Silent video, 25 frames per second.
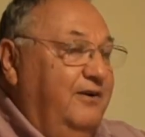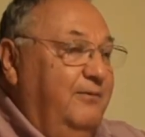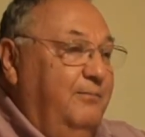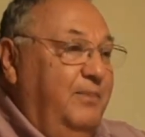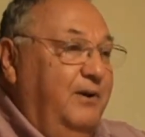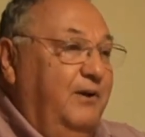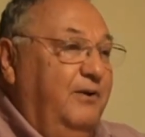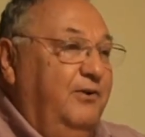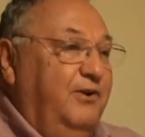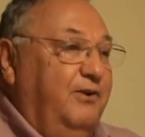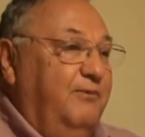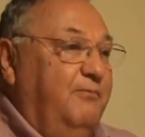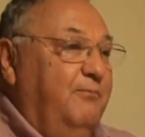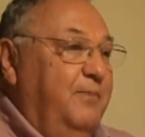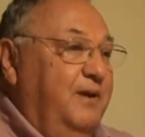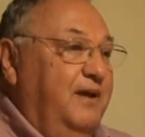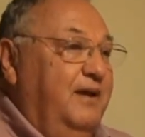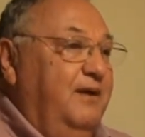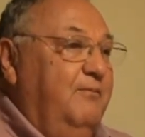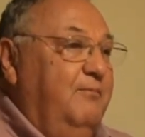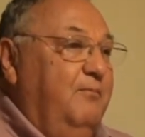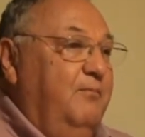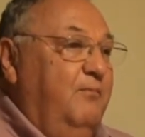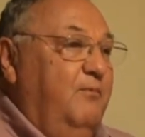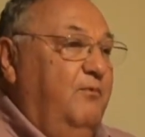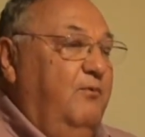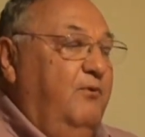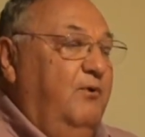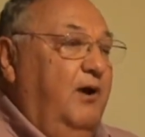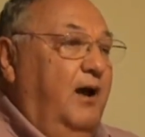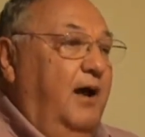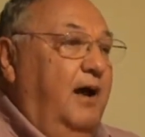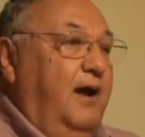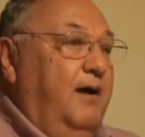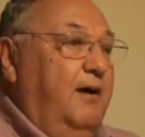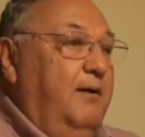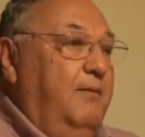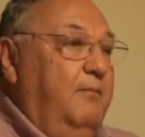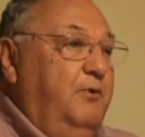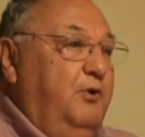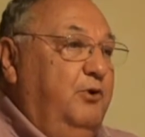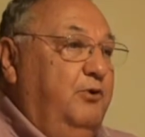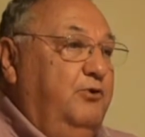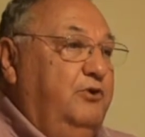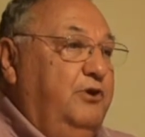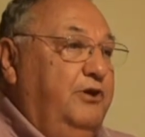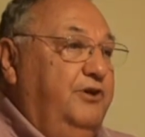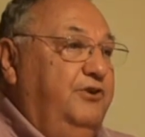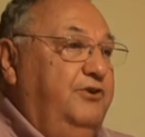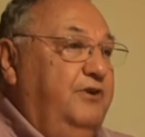built a big uh,
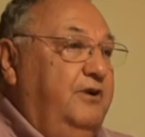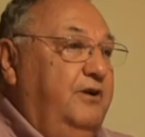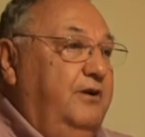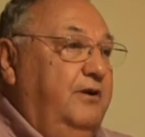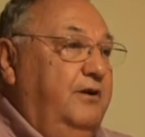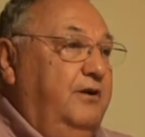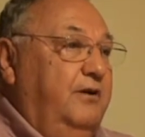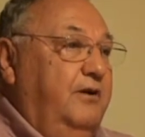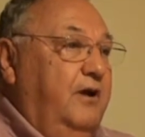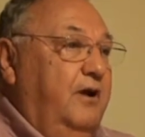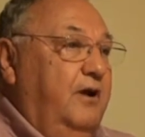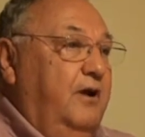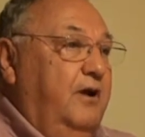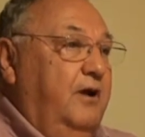nutrition